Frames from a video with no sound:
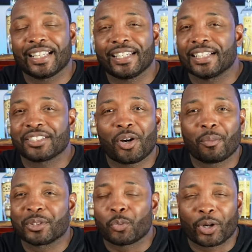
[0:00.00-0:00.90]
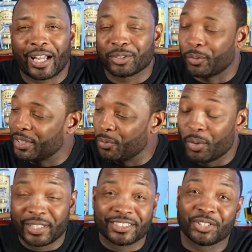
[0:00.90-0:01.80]
it doesn't always work out the way you
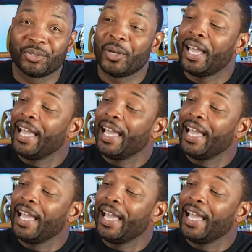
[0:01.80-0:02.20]
want it to.